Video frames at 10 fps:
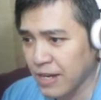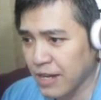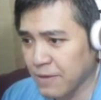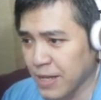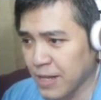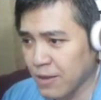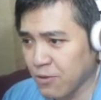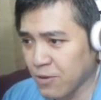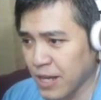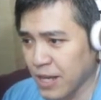leaving it
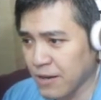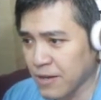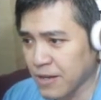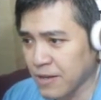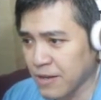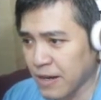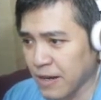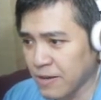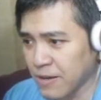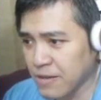totally
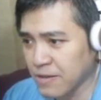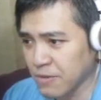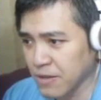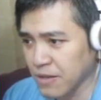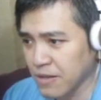unrecognizable.